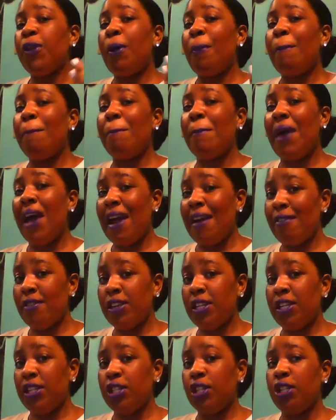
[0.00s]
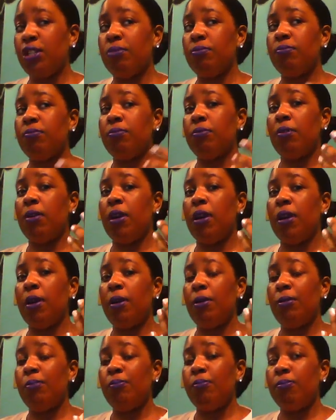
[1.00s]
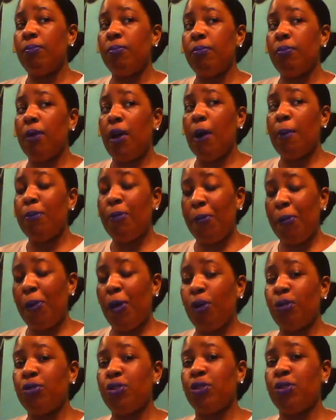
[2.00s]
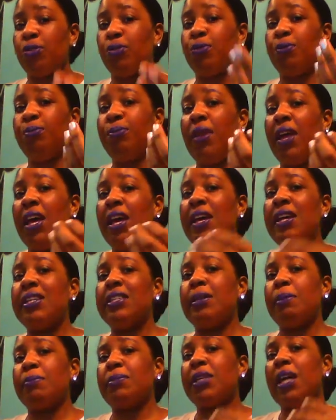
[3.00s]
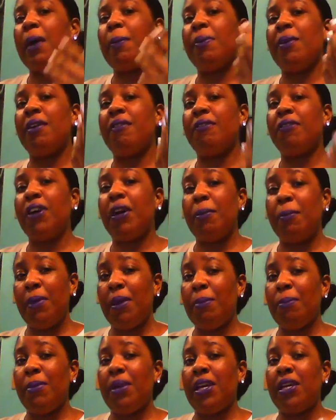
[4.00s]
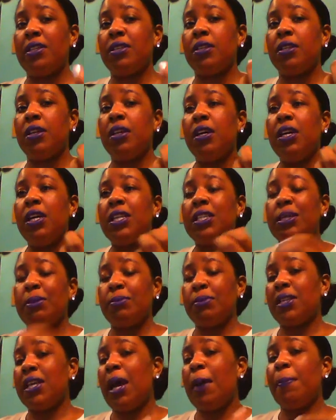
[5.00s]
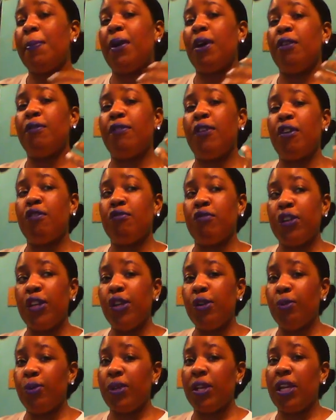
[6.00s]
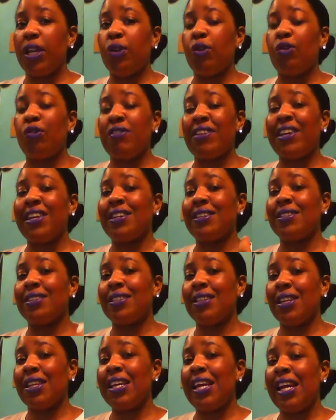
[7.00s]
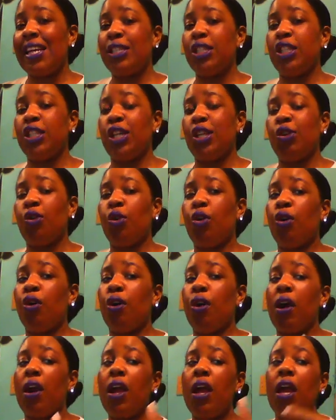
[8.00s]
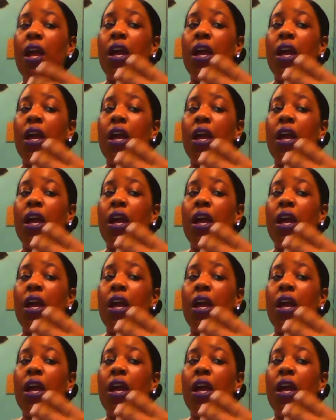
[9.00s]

marriage, a proposal, some type of commitment, some type of reunion or reconciliation or